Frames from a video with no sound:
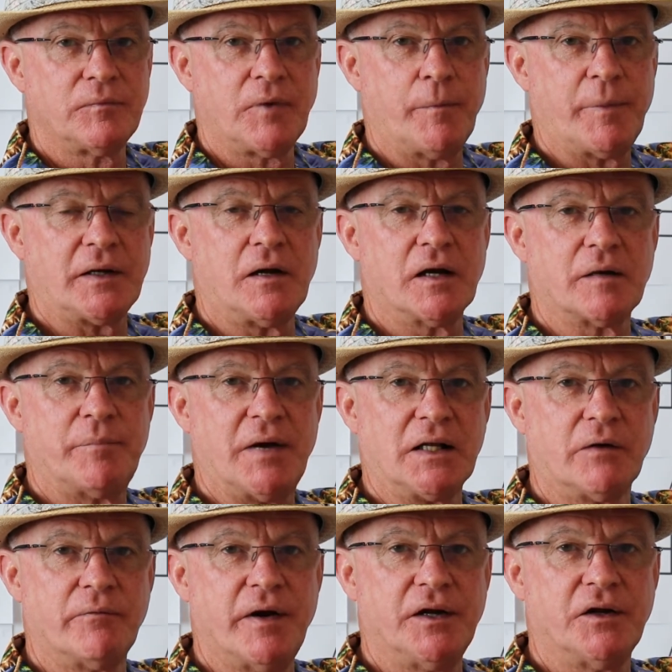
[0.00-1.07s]
A bit like a
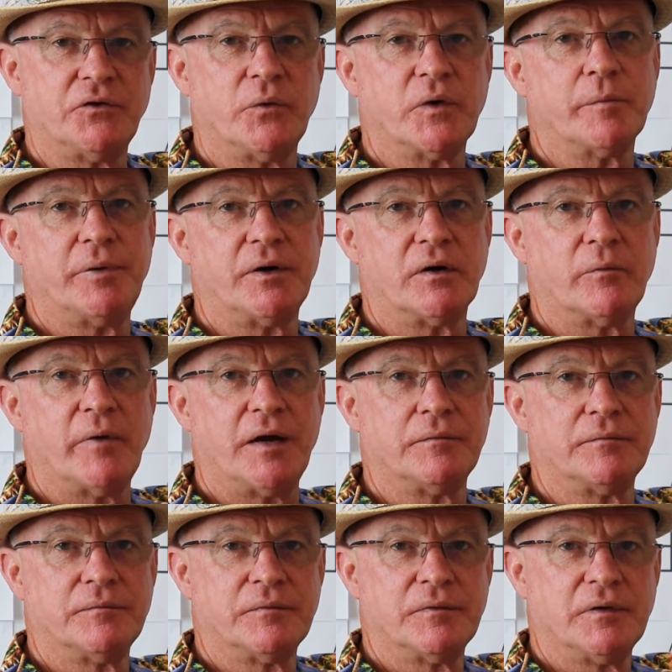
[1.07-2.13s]
ballerina doing a pirouette.
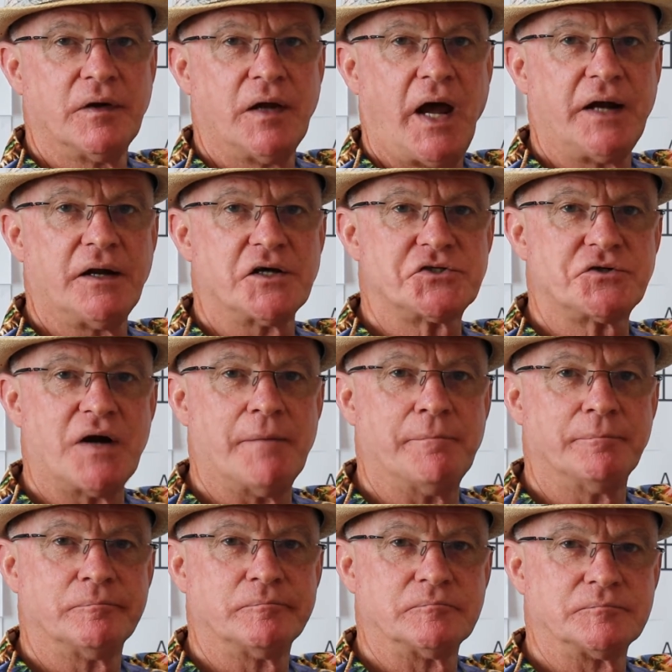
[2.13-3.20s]
And I
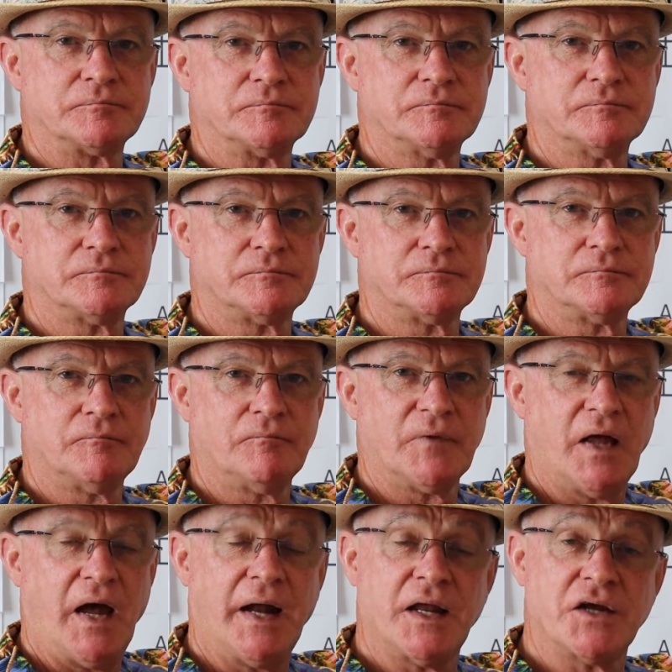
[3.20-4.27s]
strum.
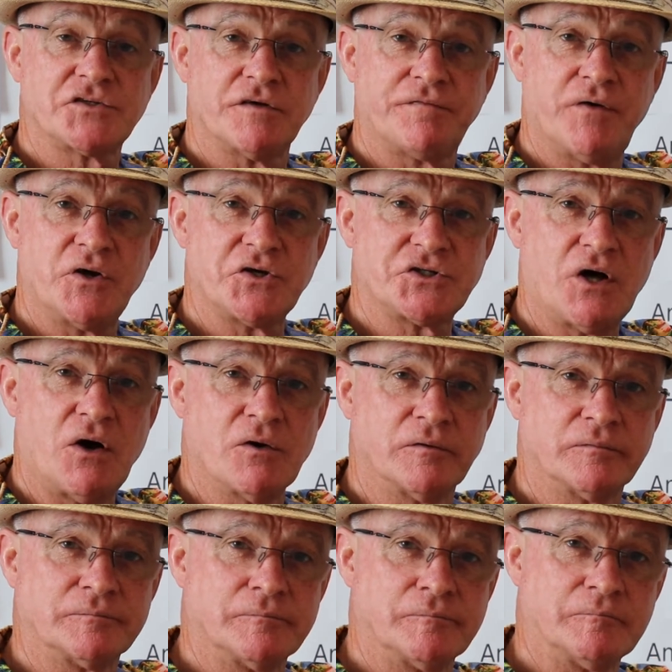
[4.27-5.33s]
And here's the first
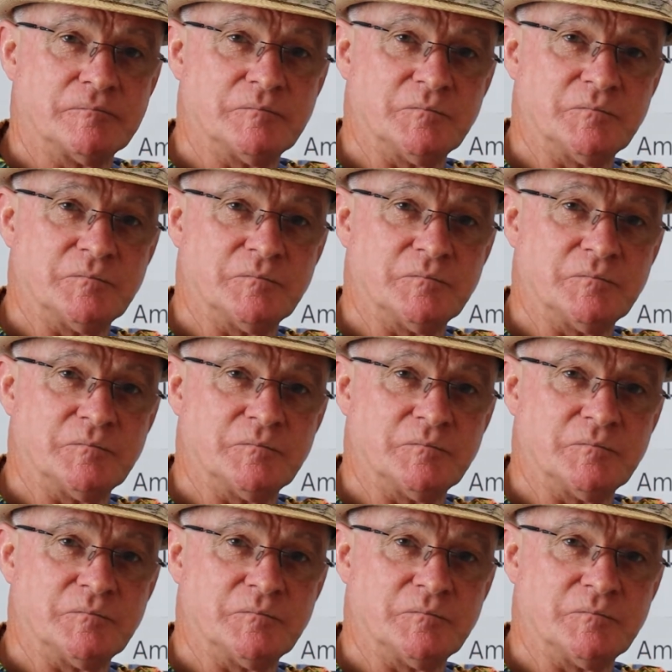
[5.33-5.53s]
song.